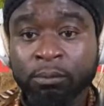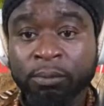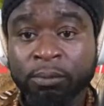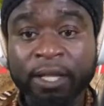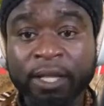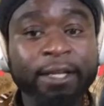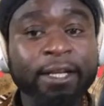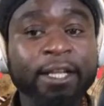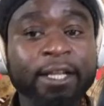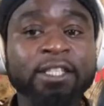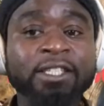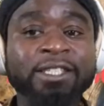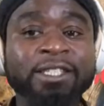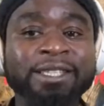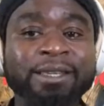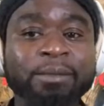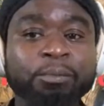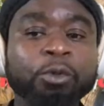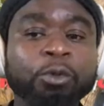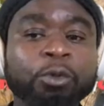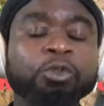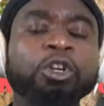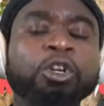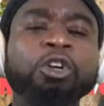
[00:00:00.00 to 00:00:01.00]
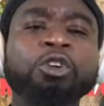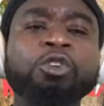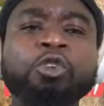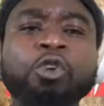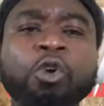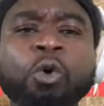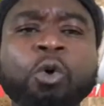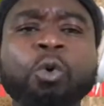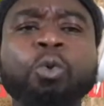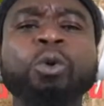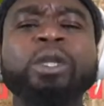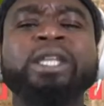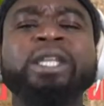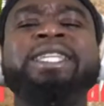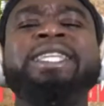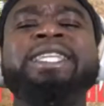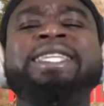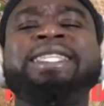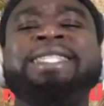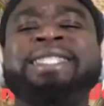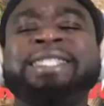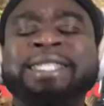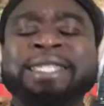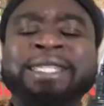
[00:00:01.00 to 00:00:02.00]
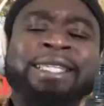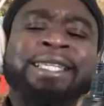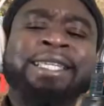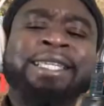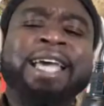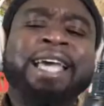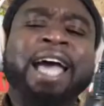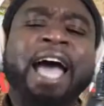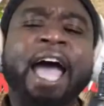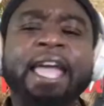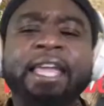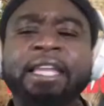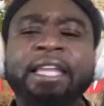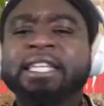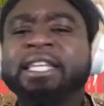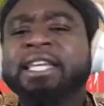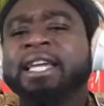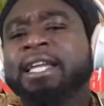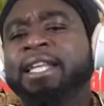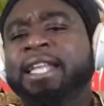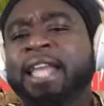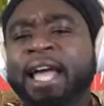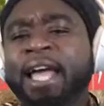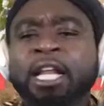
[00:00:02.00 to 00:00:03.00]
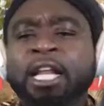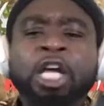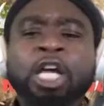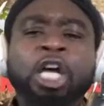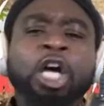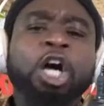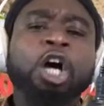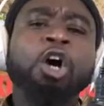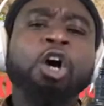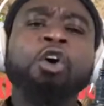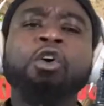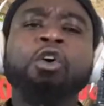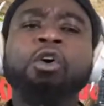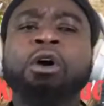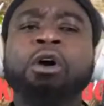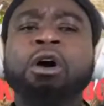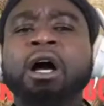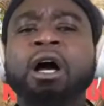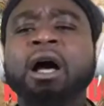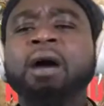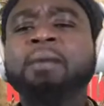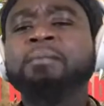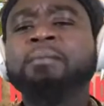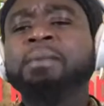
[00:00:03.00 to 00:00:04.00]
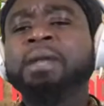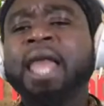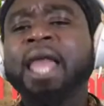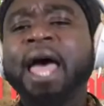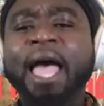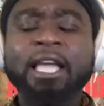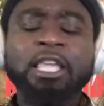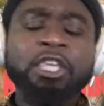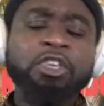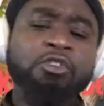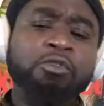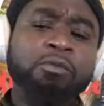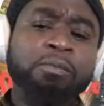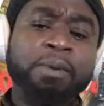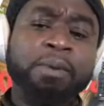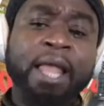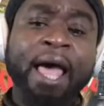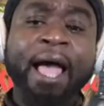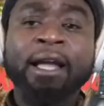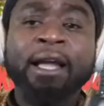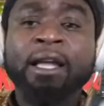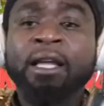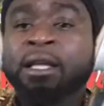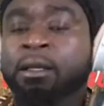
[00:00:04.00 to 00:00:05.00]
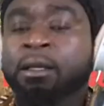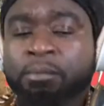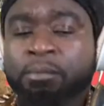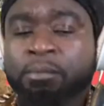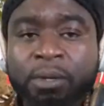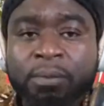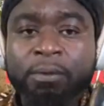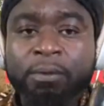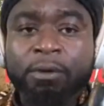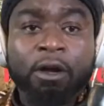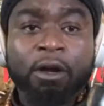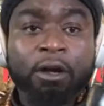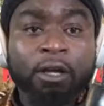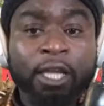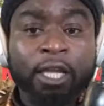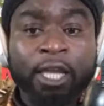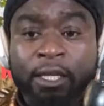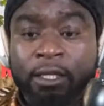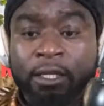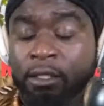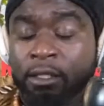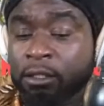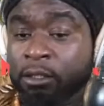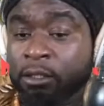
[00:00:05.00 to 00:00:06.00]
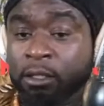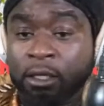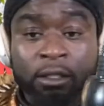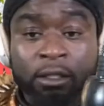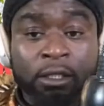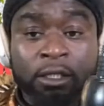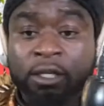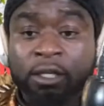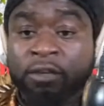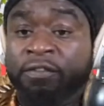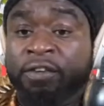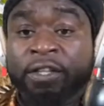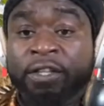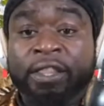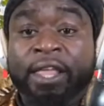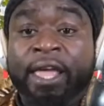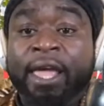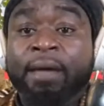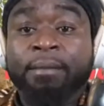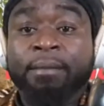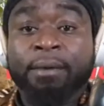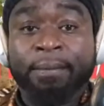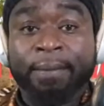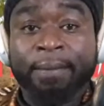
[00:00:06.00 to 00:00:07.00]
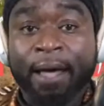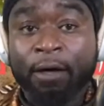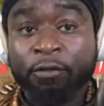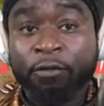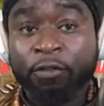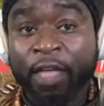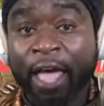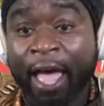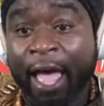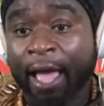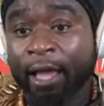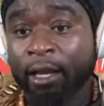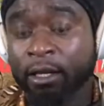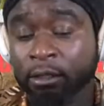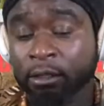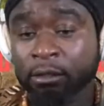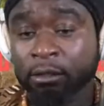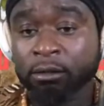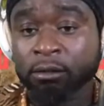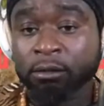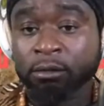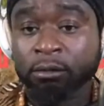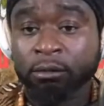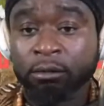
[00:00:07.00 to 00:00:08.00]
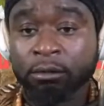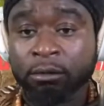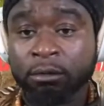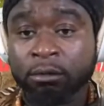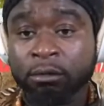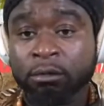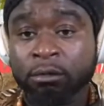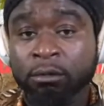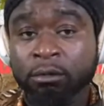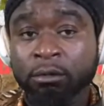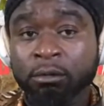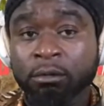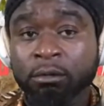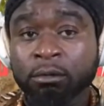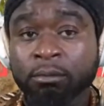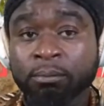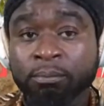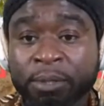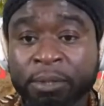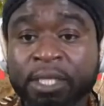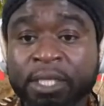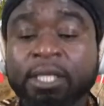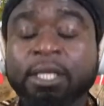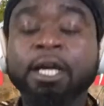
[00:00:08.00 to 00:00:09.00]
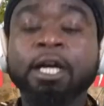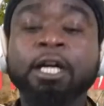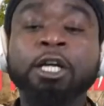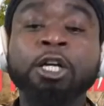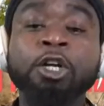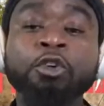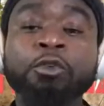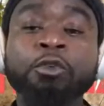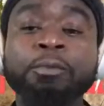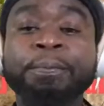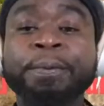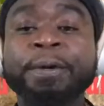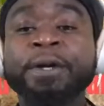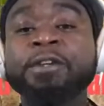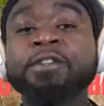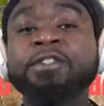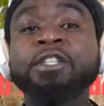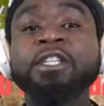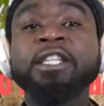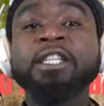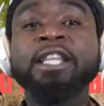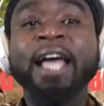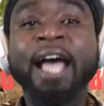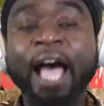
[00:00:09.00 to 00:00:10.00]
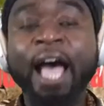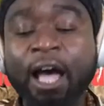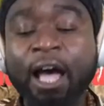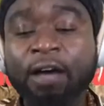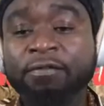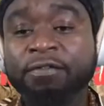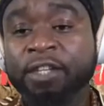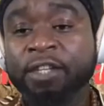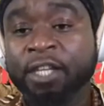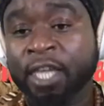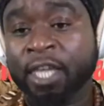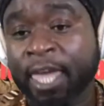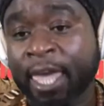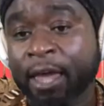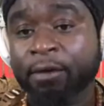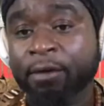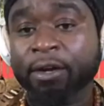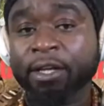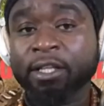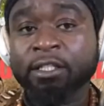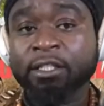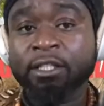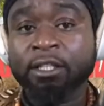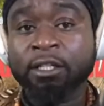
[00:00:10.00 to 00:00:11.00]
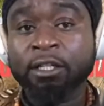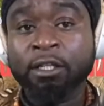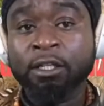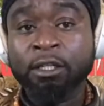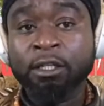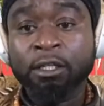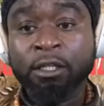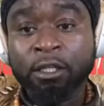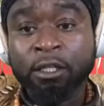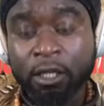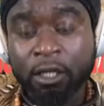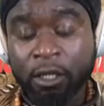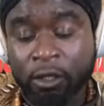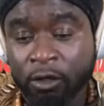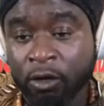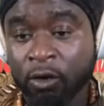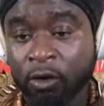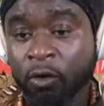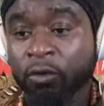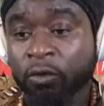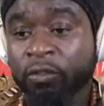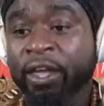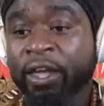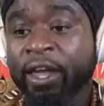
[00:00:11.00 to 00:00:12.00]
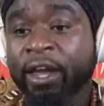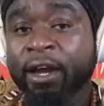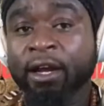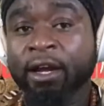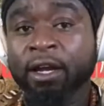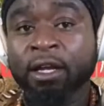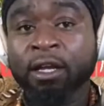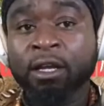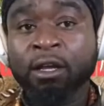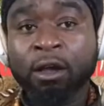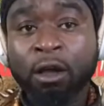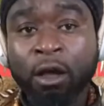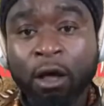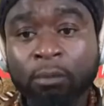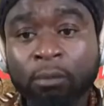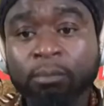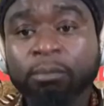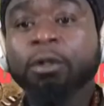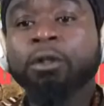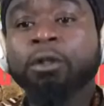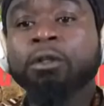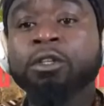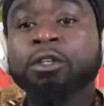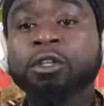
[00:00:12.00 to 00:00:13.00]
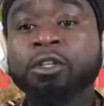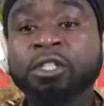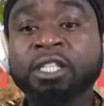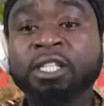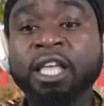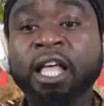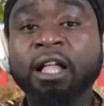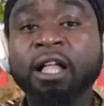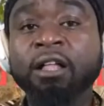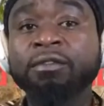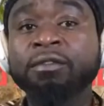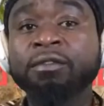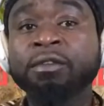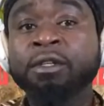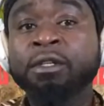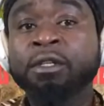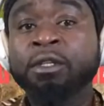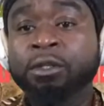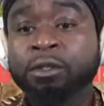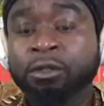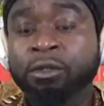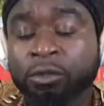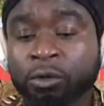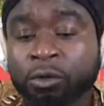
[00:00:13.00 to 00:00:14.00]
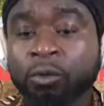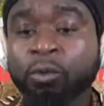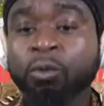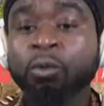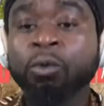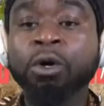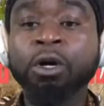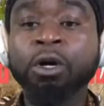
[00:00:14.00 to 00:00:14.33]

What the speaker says: Plain and simple. Don't go with this idea that, oh, I'm black, you black. People don't give a damn about that. Be a good person, have the character, and go there, humble yourself. You